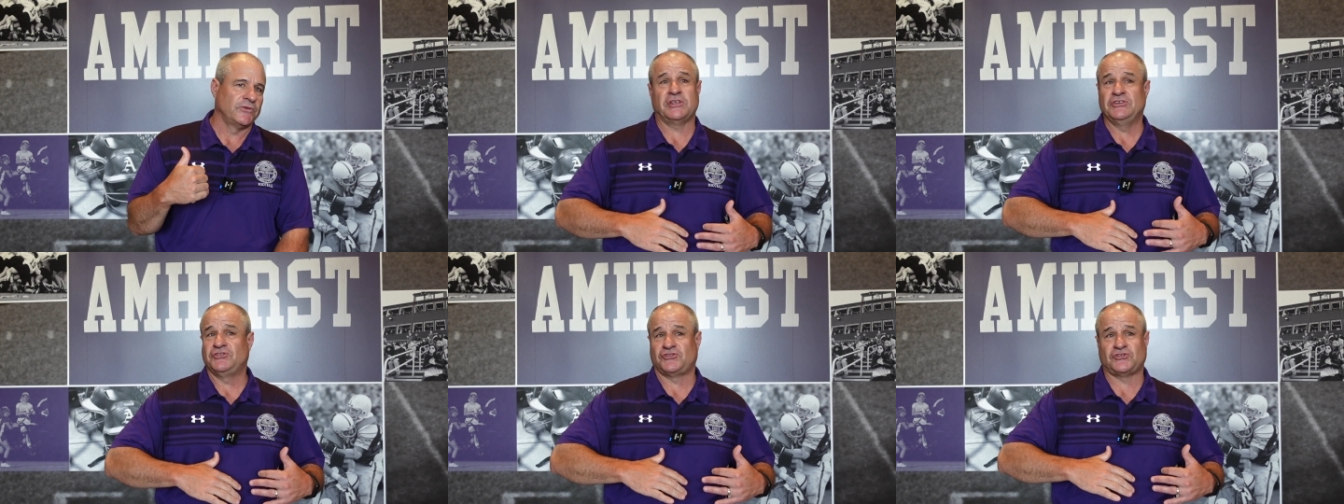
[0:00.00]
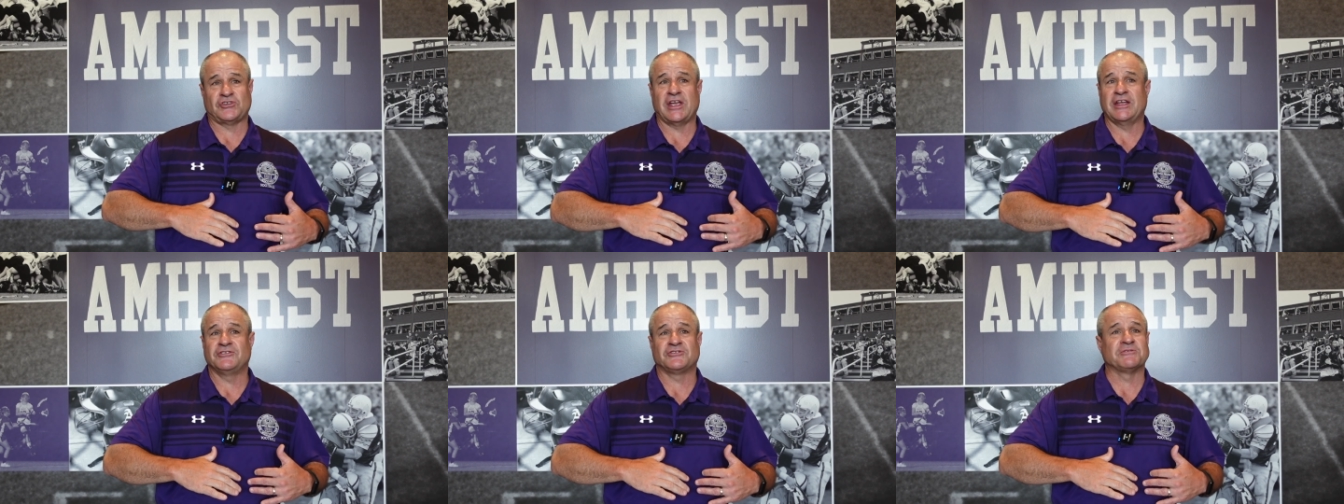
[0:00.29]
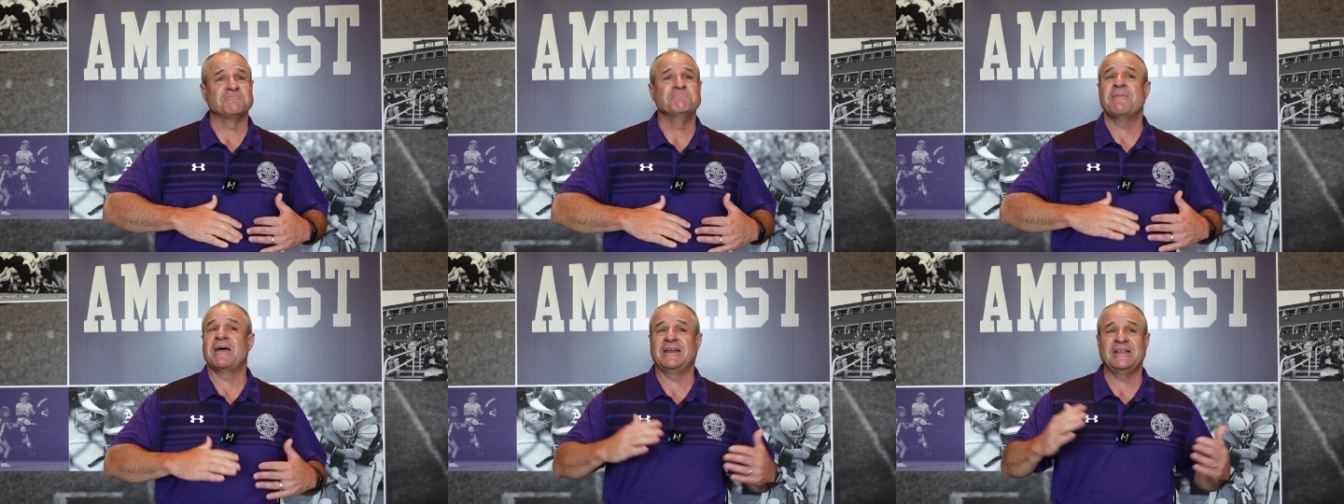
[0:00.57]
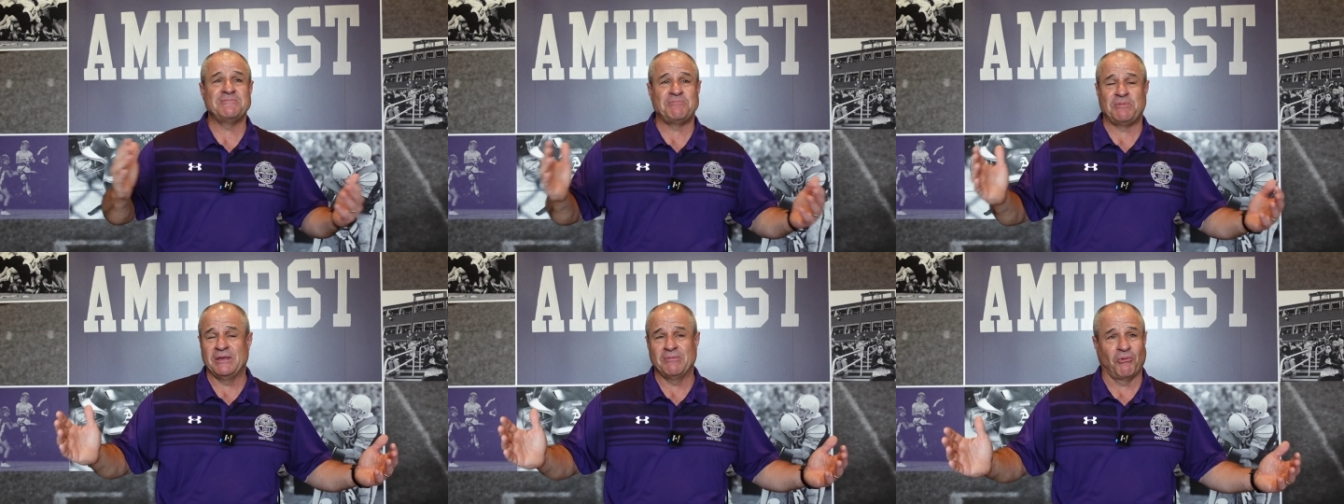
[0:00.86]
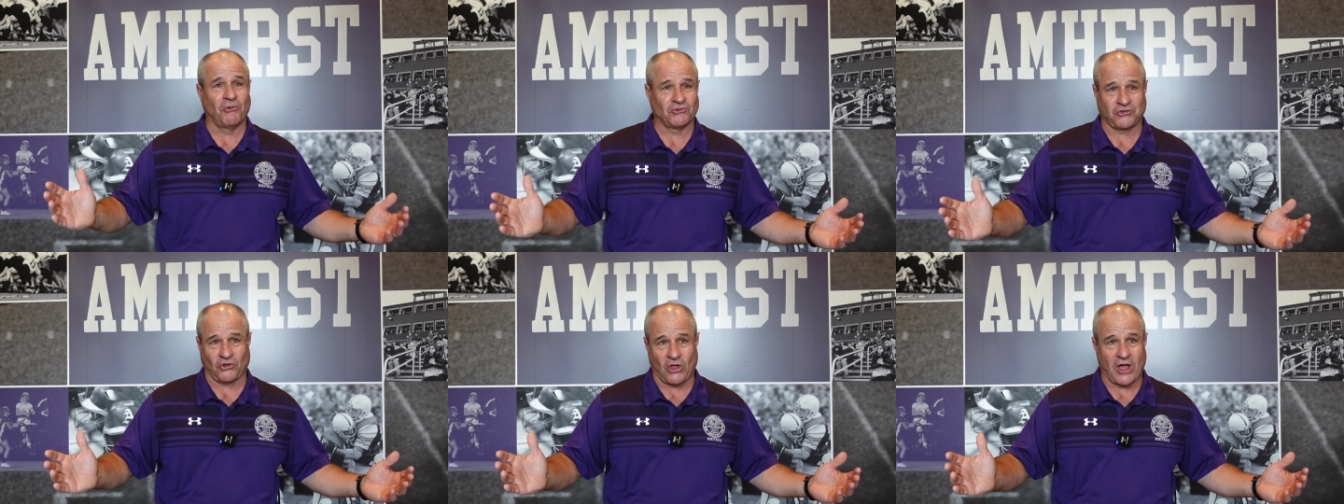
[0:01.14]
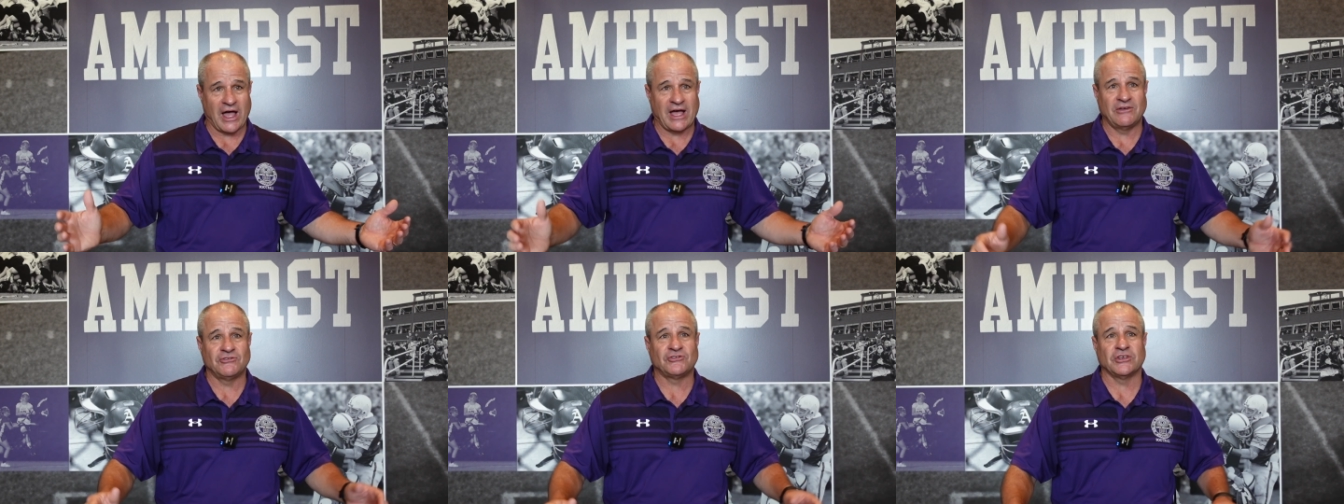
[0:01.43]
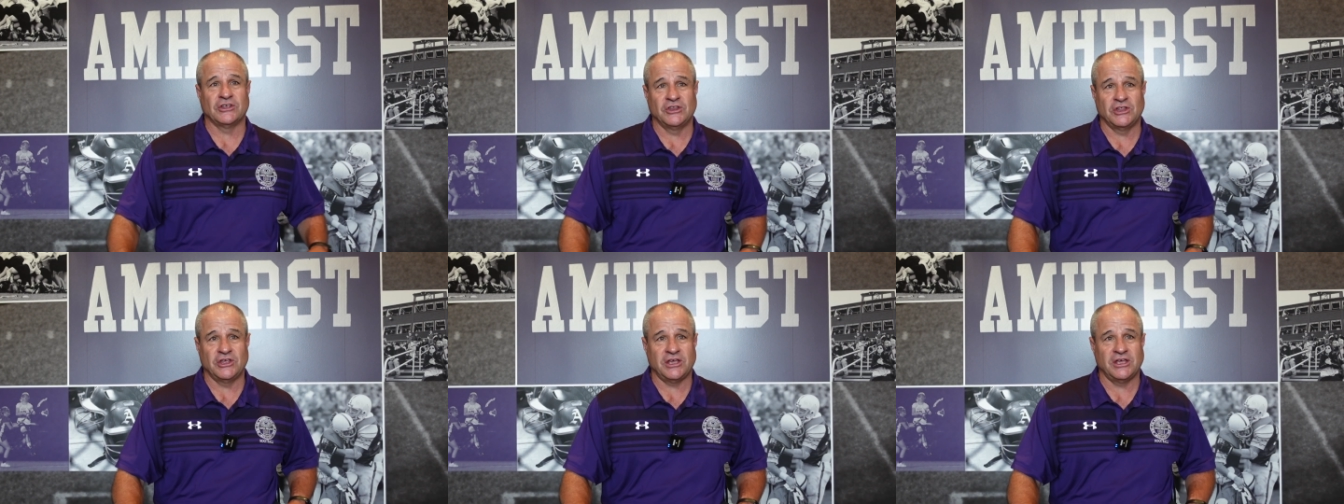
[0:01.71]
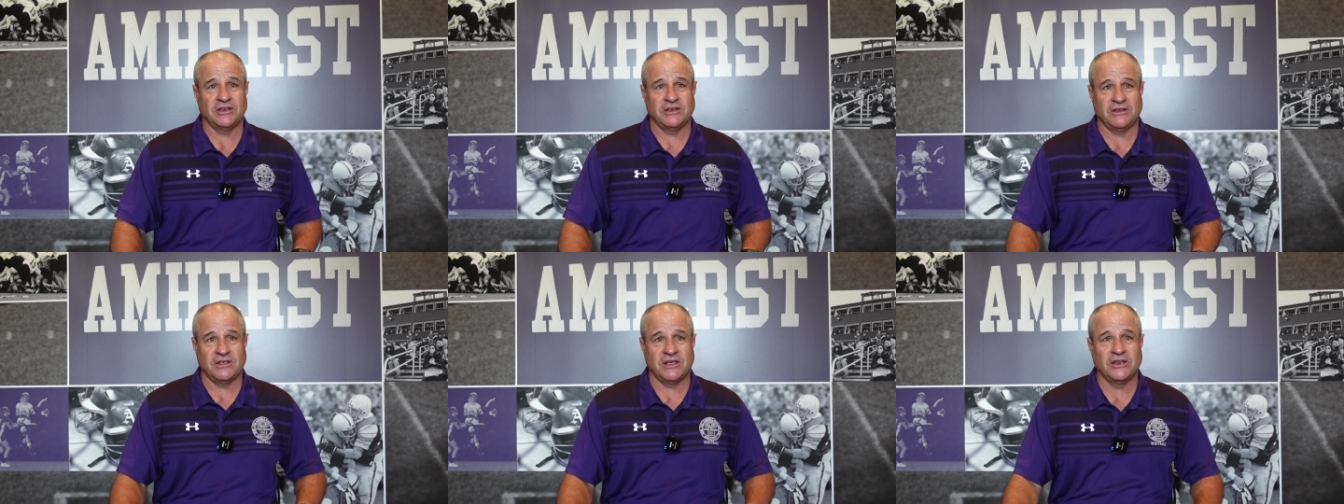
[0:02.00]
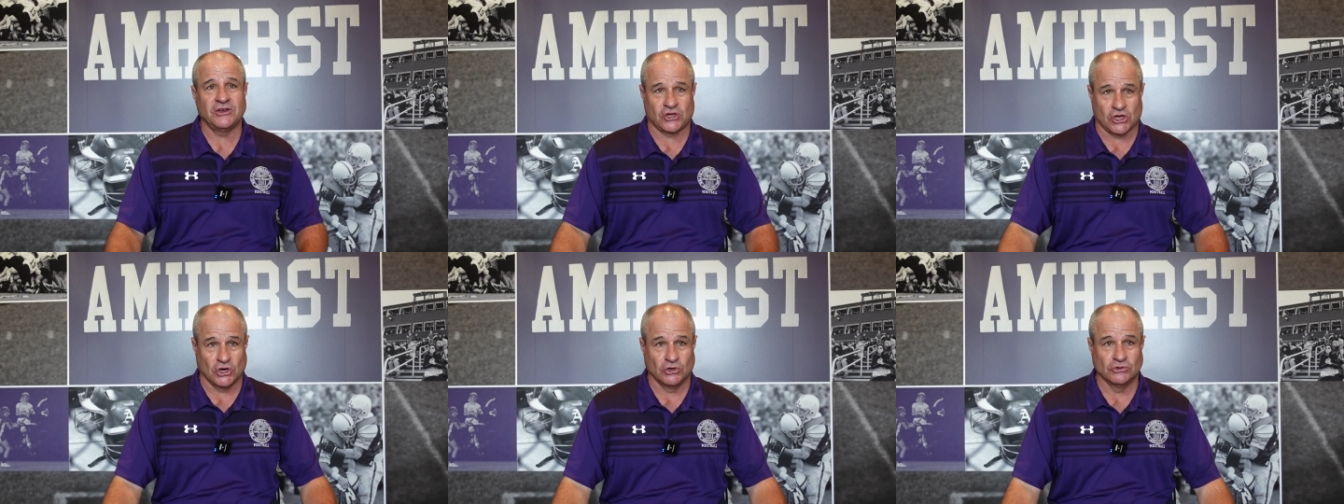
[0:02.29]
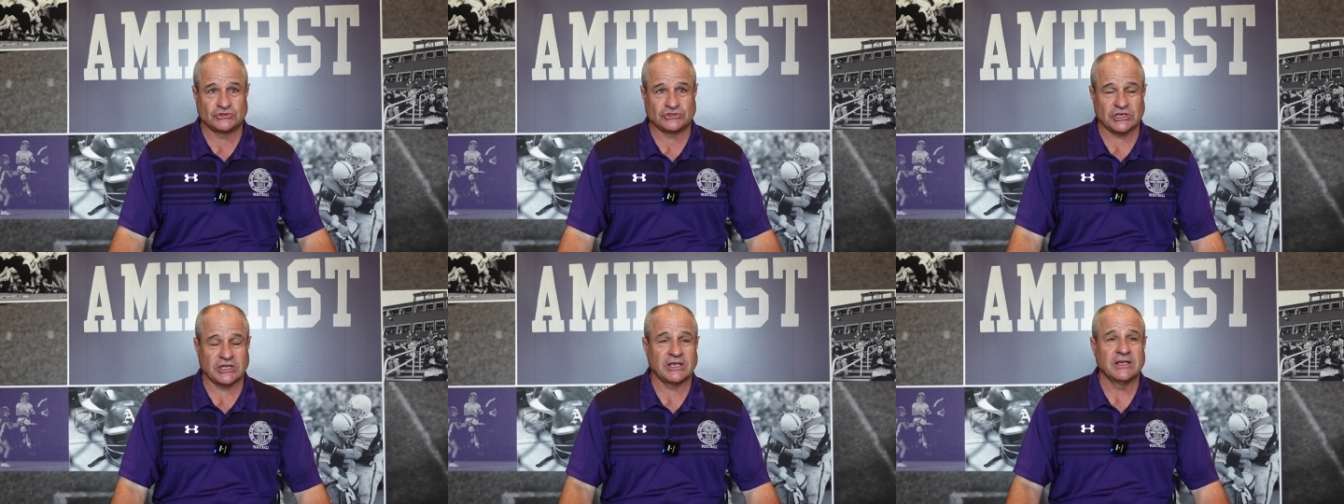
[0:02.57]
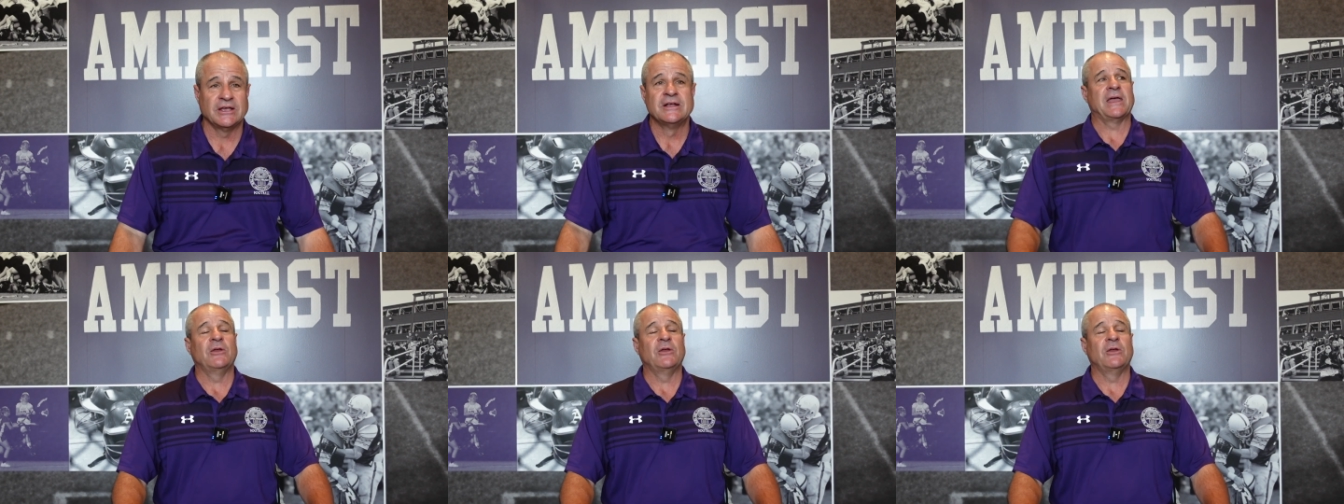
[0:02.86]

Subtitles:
He's changed many people's lives in coaching,